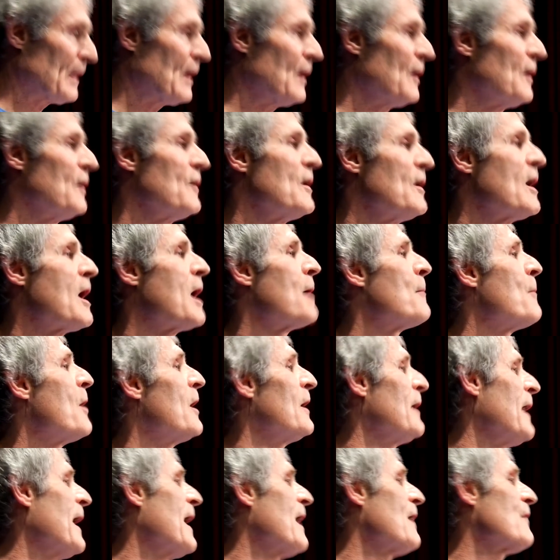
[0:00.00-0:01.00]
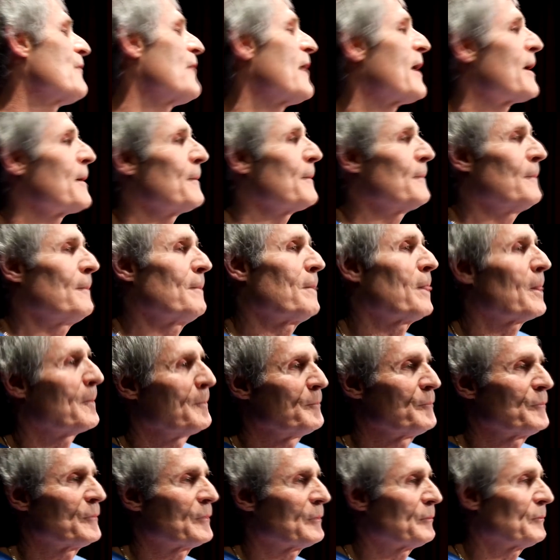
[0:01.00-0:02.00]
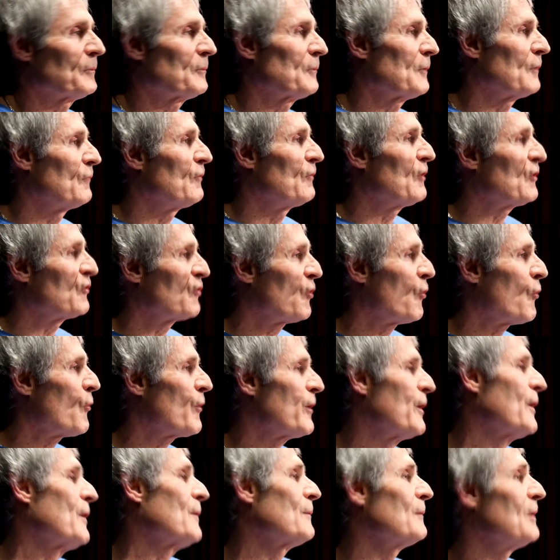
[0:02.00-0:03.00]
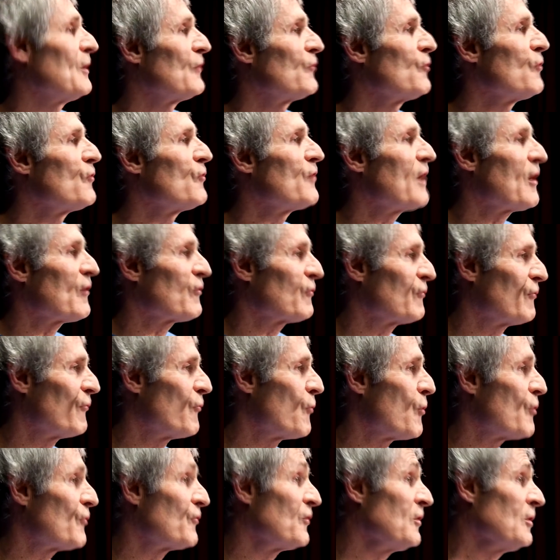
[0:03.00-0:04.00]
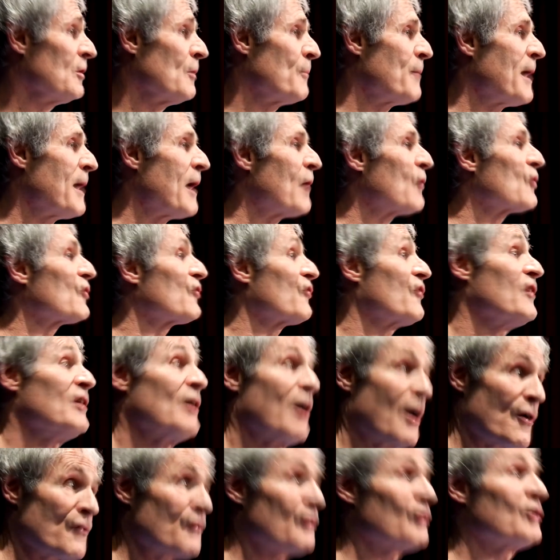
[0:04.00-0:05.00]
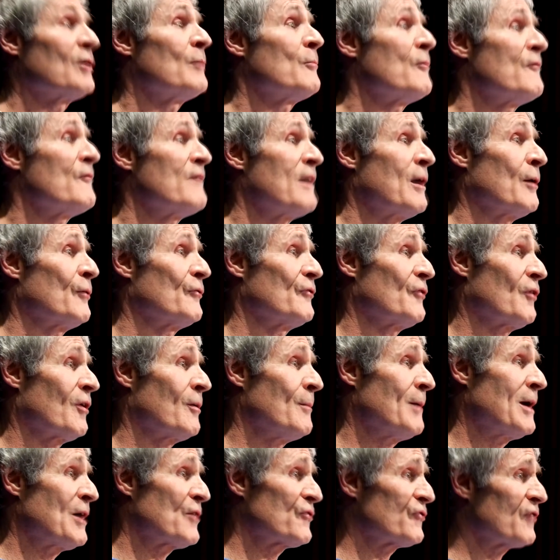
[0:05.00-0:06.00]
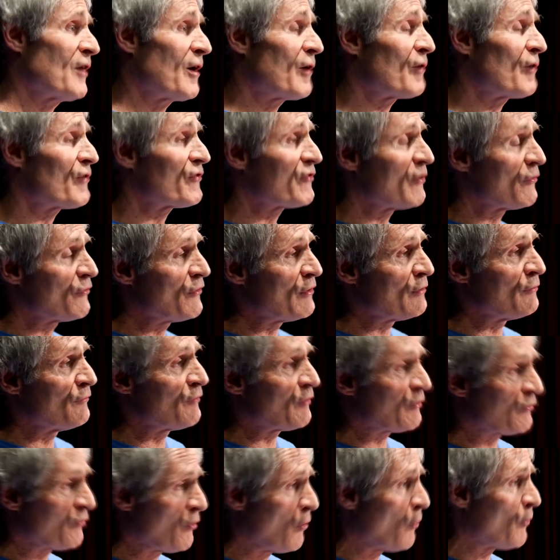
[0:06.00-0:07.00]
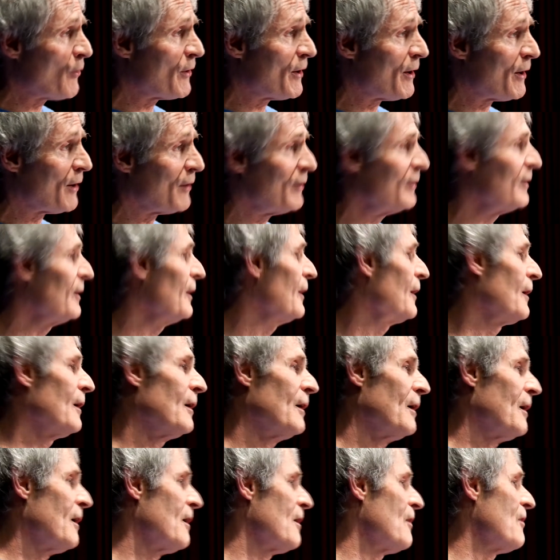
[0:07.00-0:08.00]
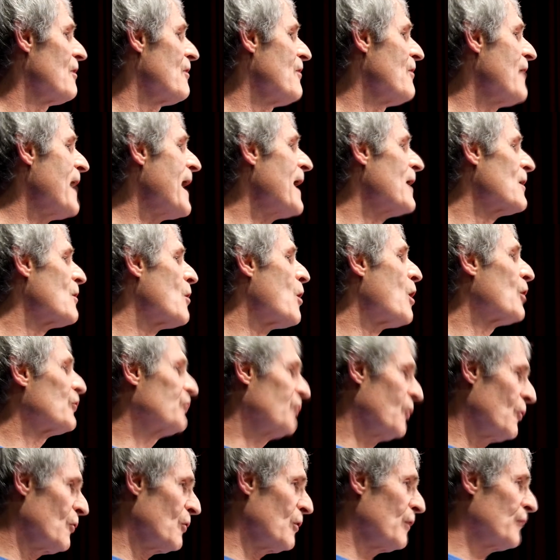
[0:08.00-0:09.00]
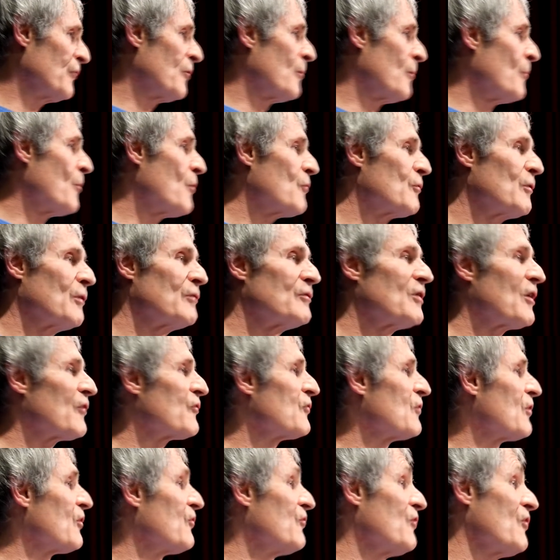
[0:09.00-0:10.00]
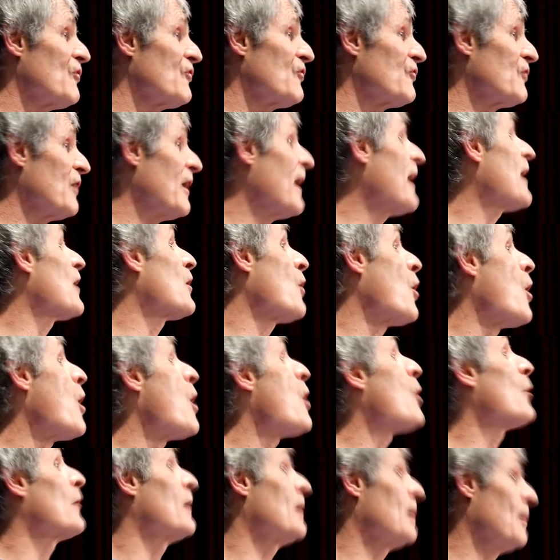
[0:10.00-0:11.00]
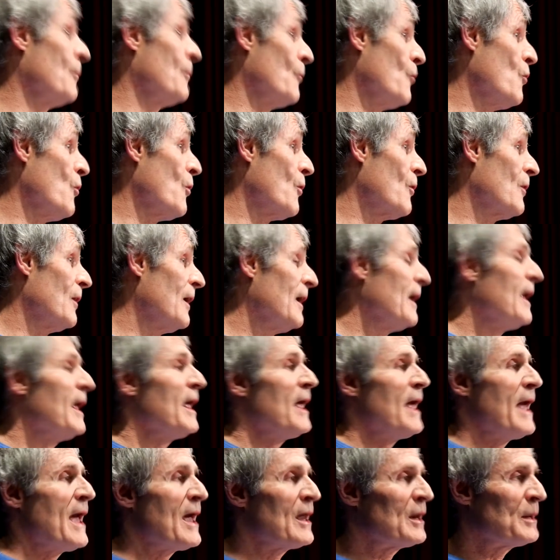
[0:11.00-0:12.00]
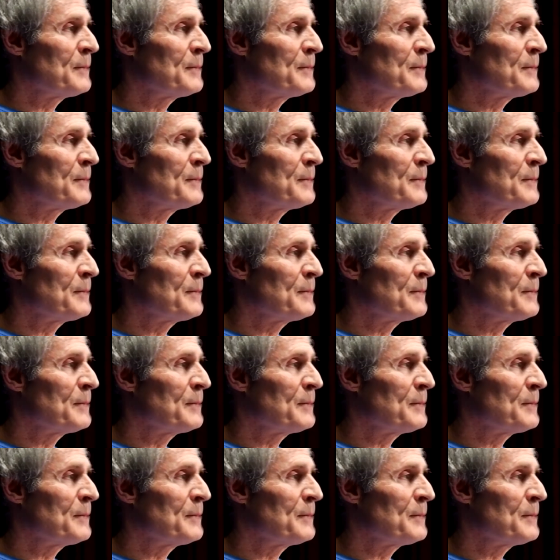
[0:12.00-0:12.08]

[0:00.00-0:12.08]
Now, I might add that Victoria, in 2014, abolished the other limb of voluntary manslaughter, so that in Victoria, that alternative to murder doesn't exist at all anymore. And in